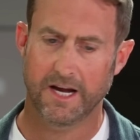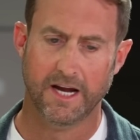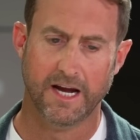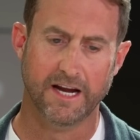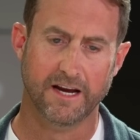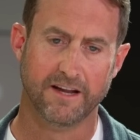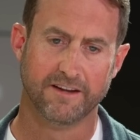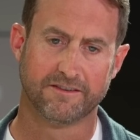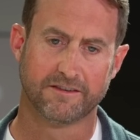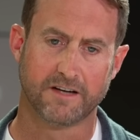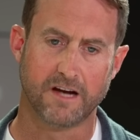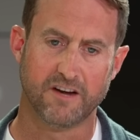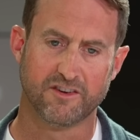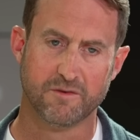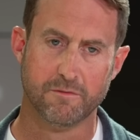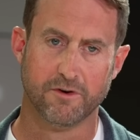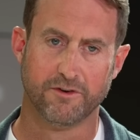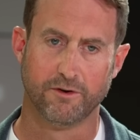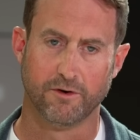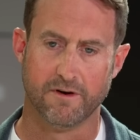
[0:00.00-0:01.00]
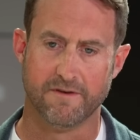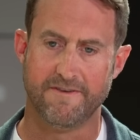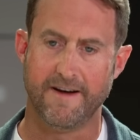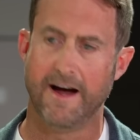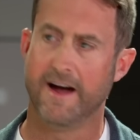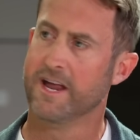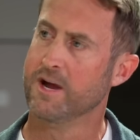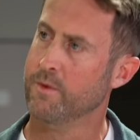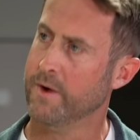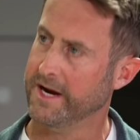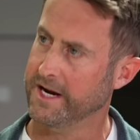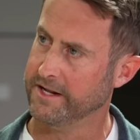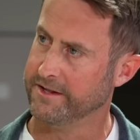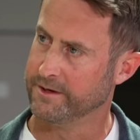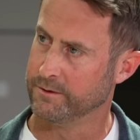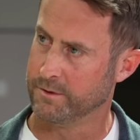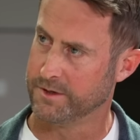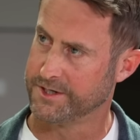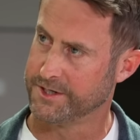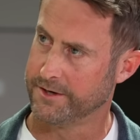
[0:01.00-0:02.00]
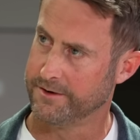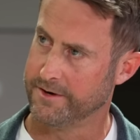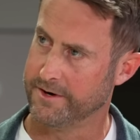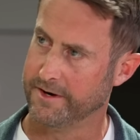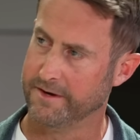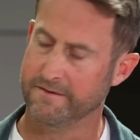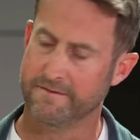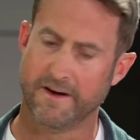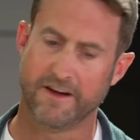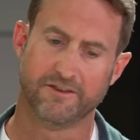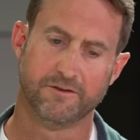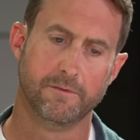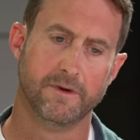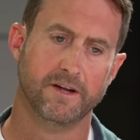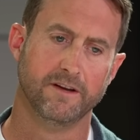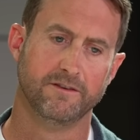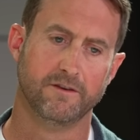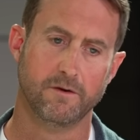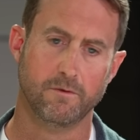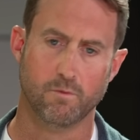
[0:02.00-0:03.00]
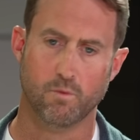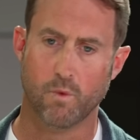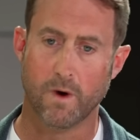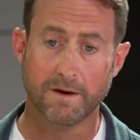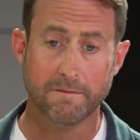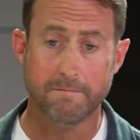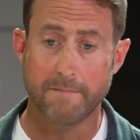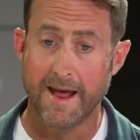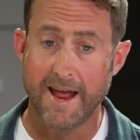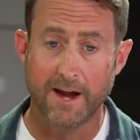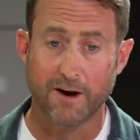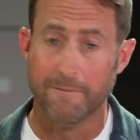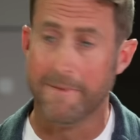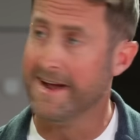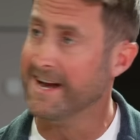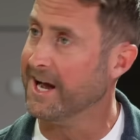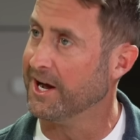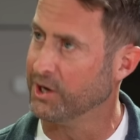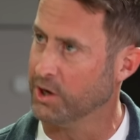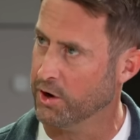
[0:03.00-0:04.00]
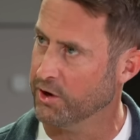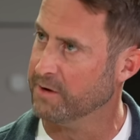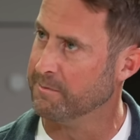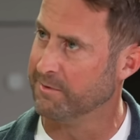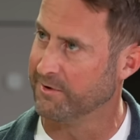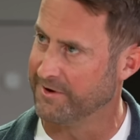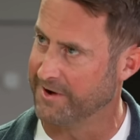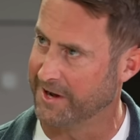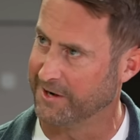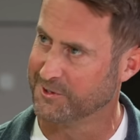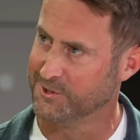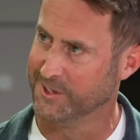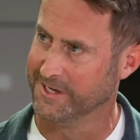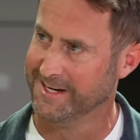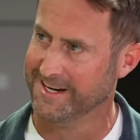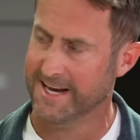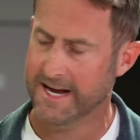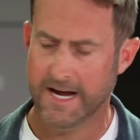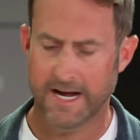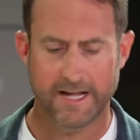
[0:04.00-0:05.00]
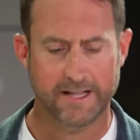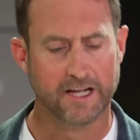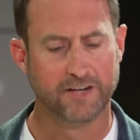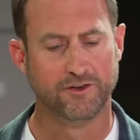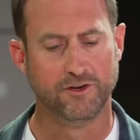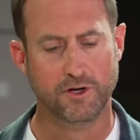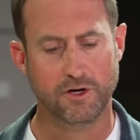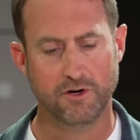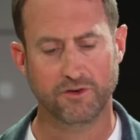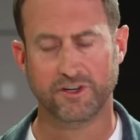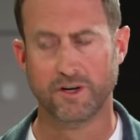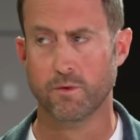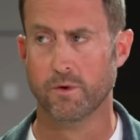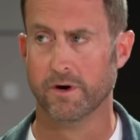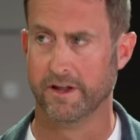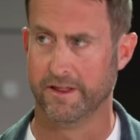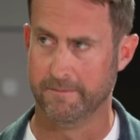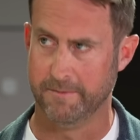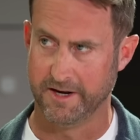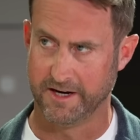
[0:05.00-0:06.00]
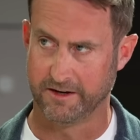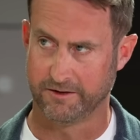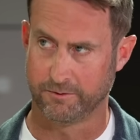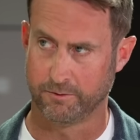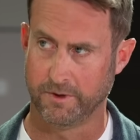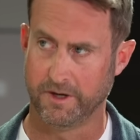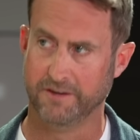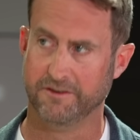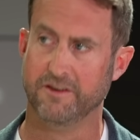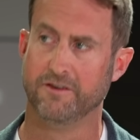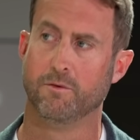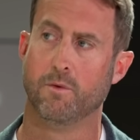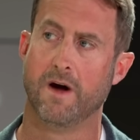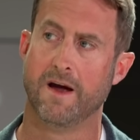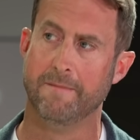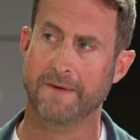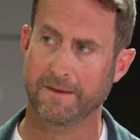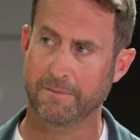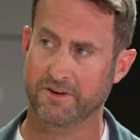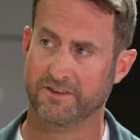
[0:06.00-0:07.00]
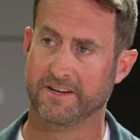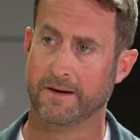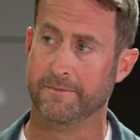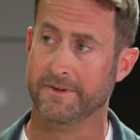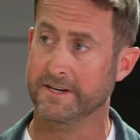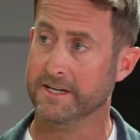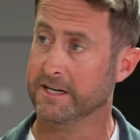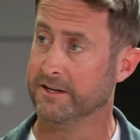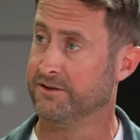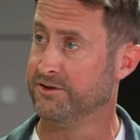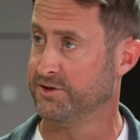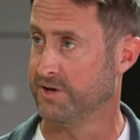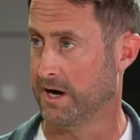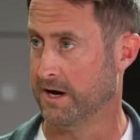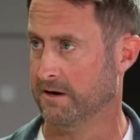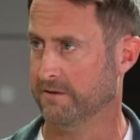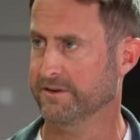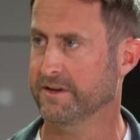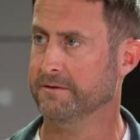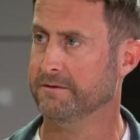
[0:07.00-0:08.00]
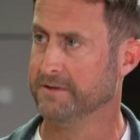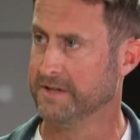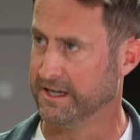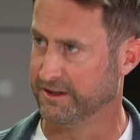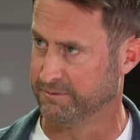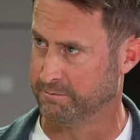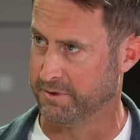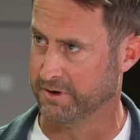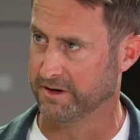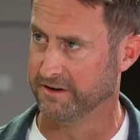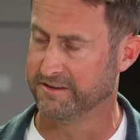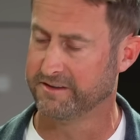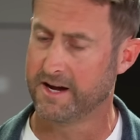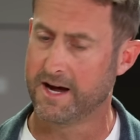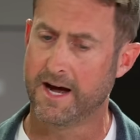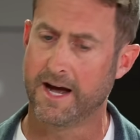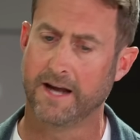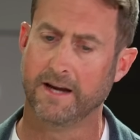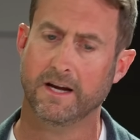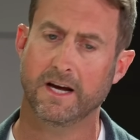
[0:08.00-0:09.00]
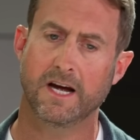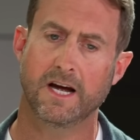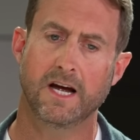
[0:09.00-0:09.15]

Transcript: And as customers are evaluating their return on investment and what may or may not go to production, that's usually one of the biggest reasons why maybe something gets shelved and gets put aside.